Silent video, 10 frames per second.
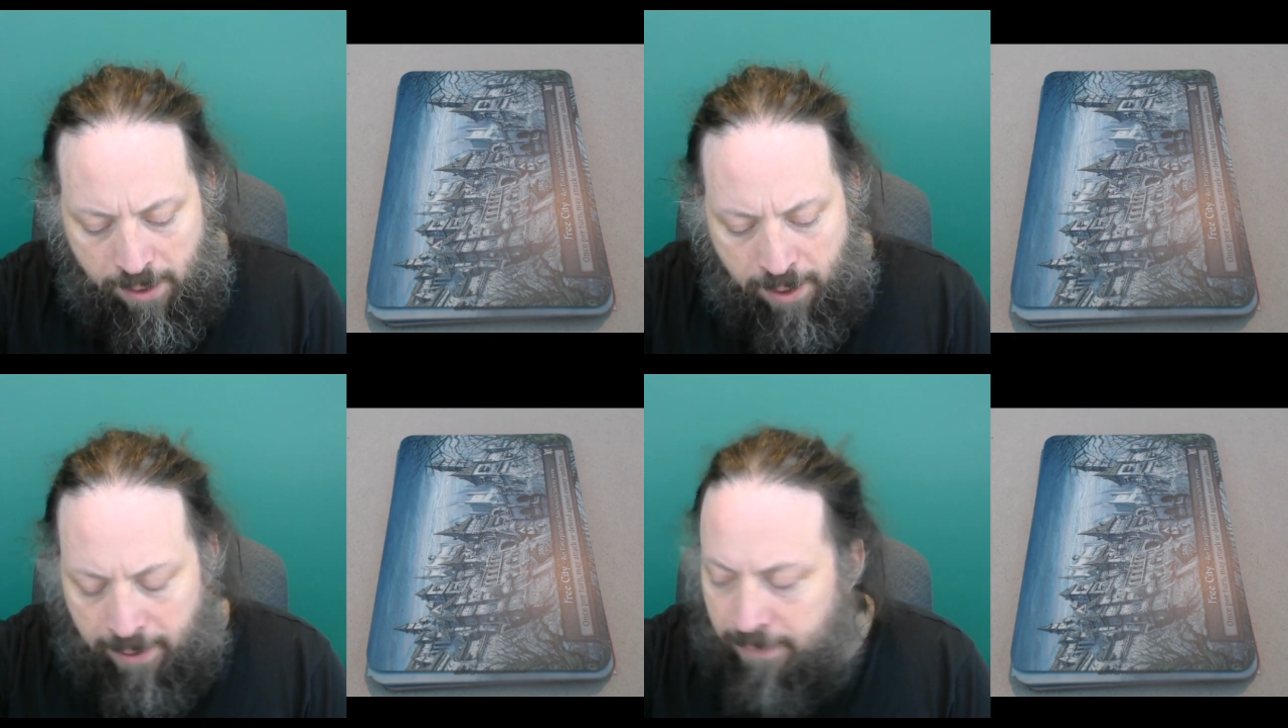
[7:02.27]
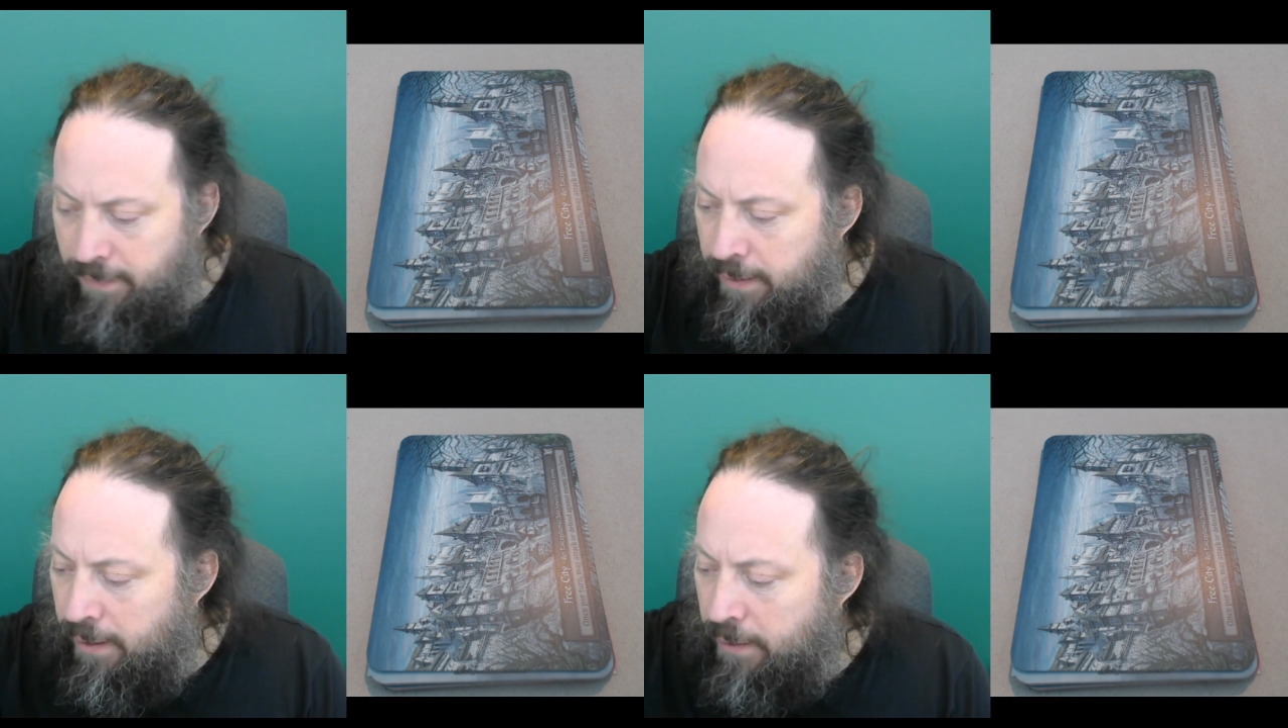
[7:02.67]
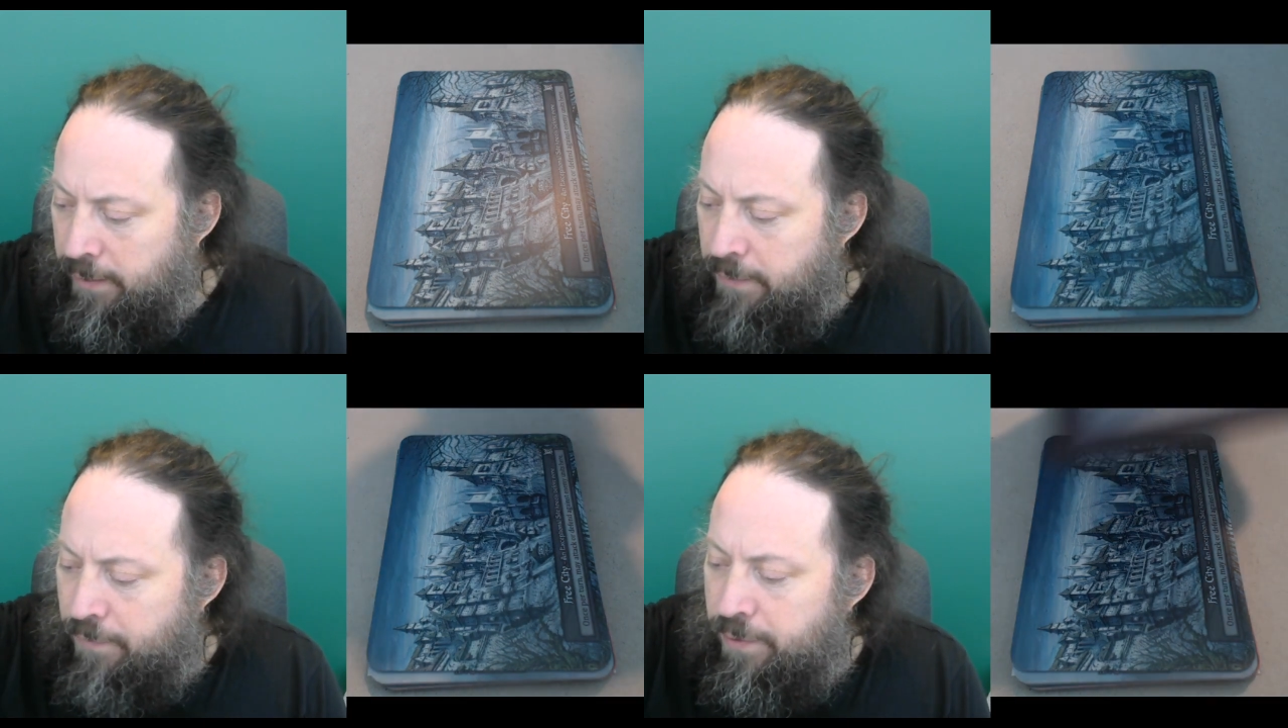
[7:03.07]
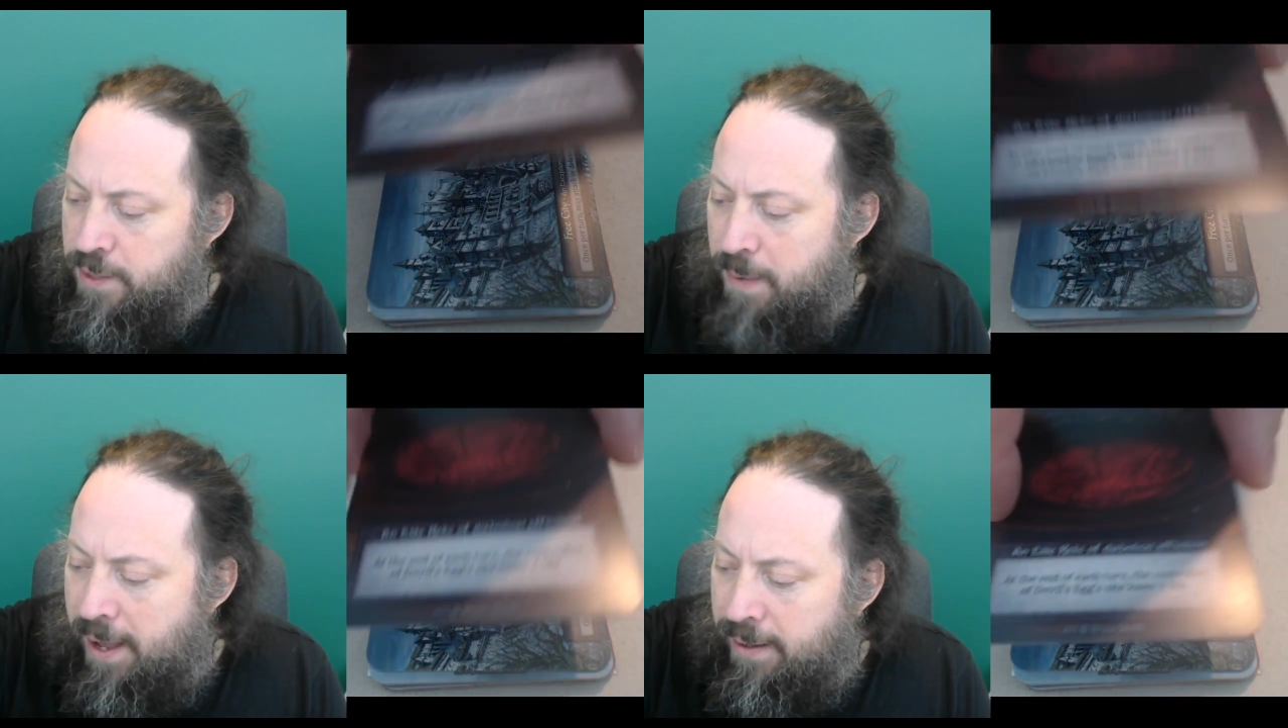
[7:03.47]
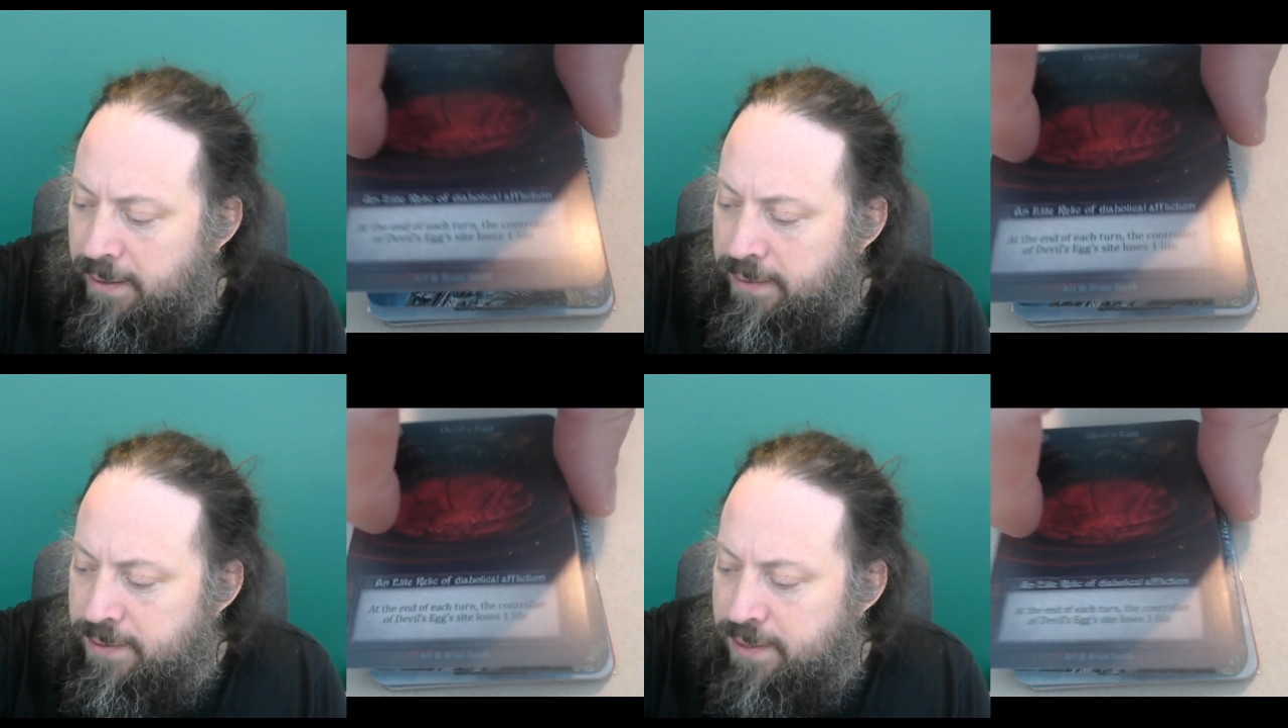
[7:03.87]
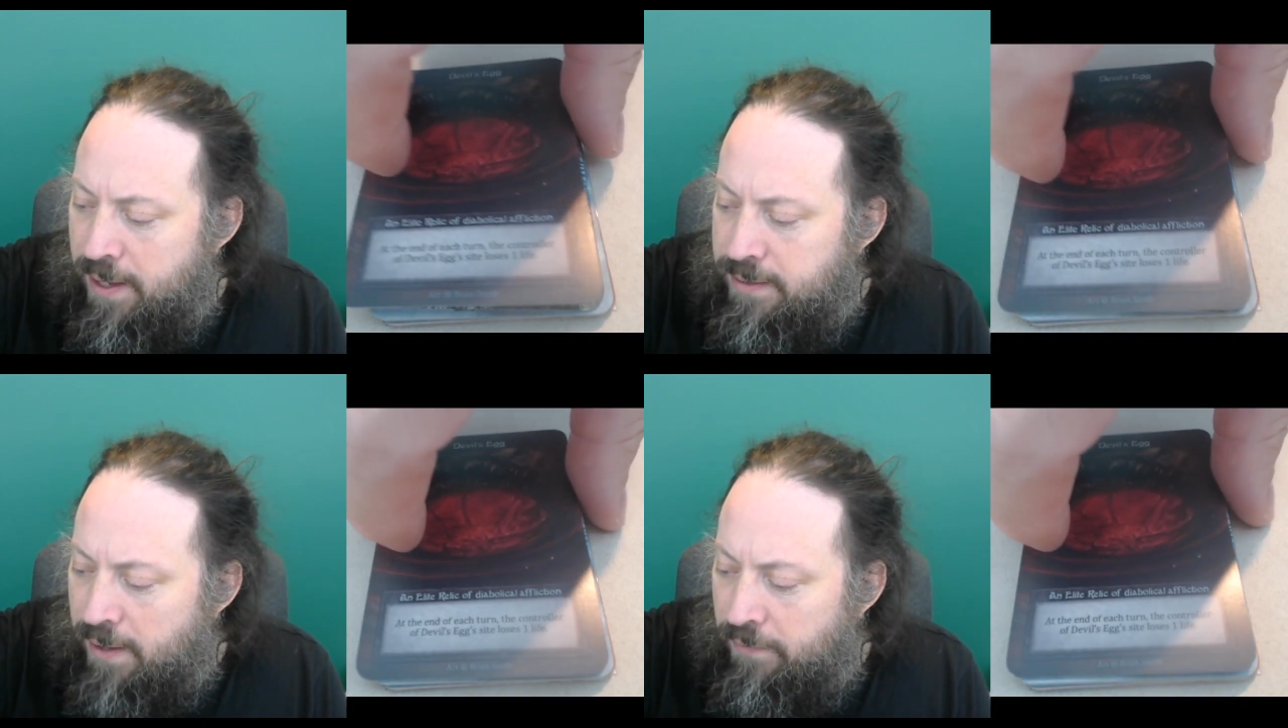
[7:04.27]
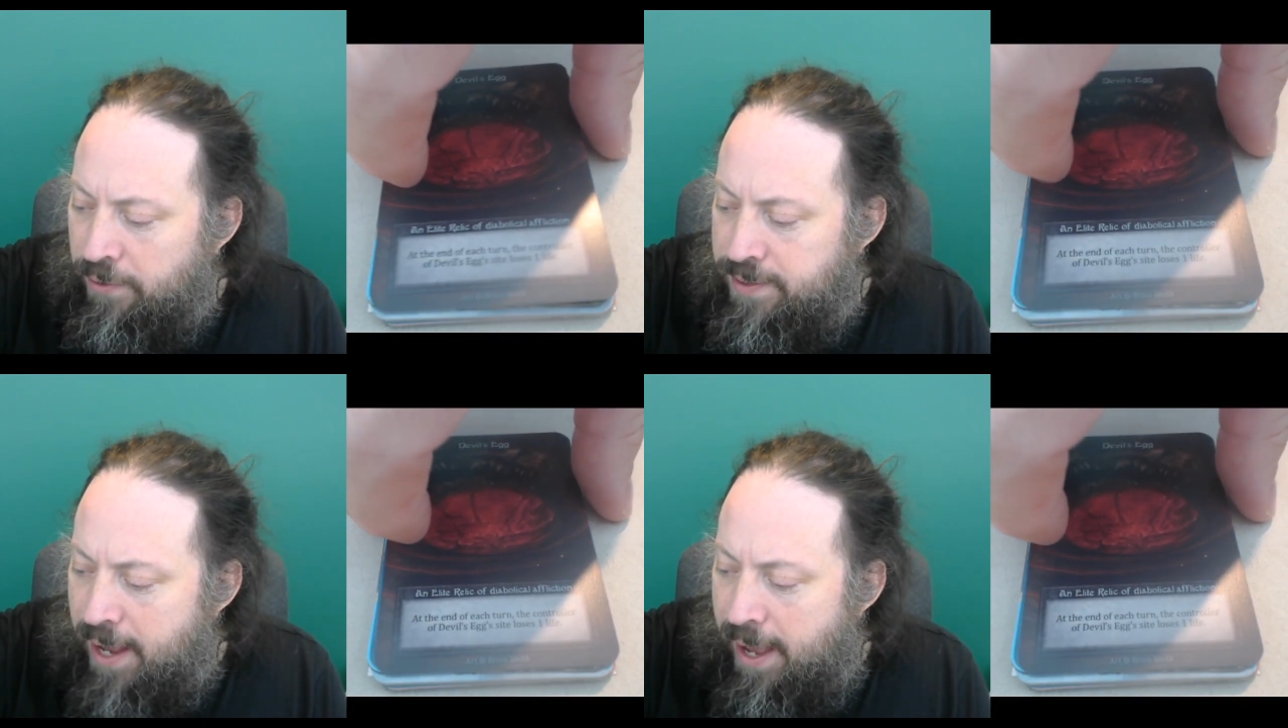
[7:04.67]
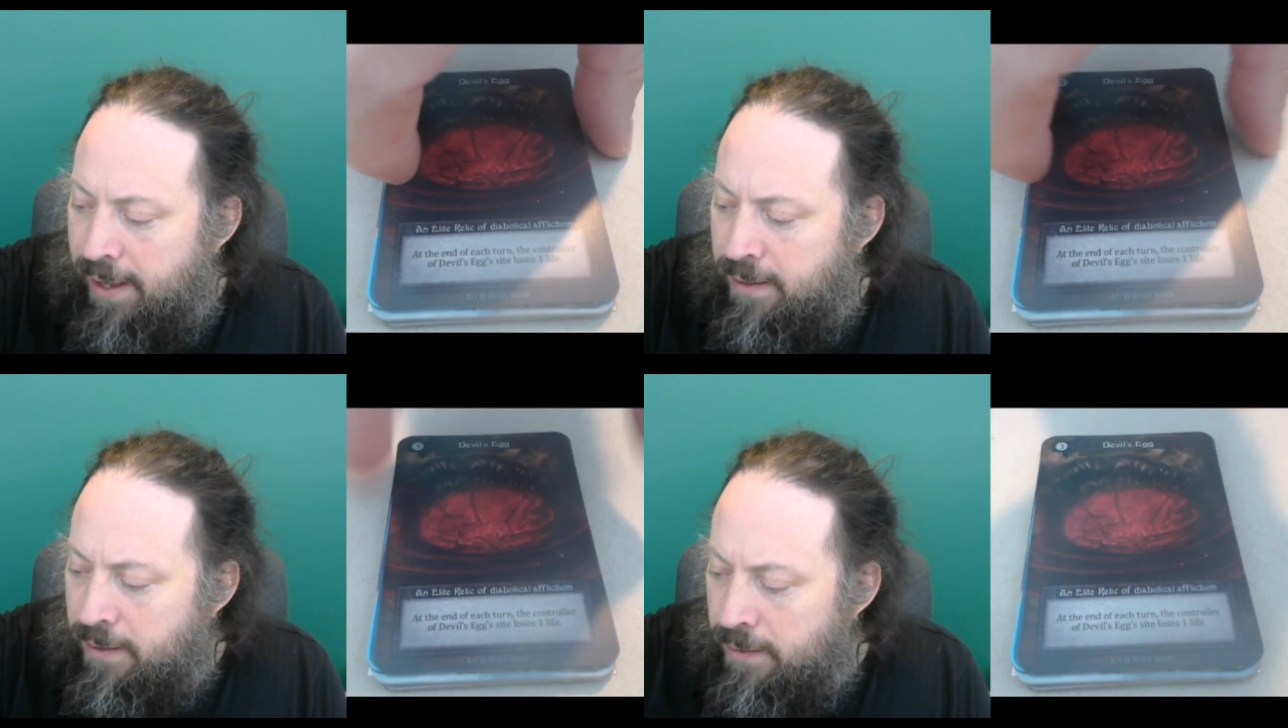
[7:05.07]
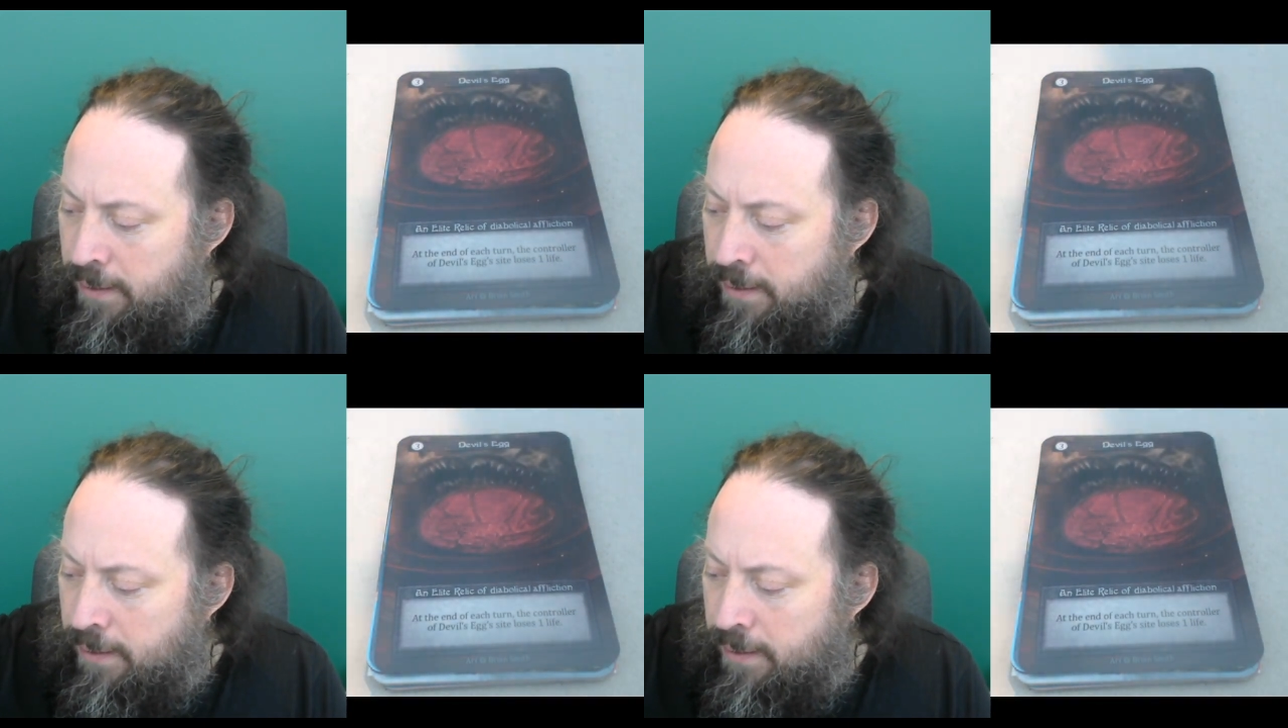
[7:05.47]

all right, the elite for this pack is Devil's Egg.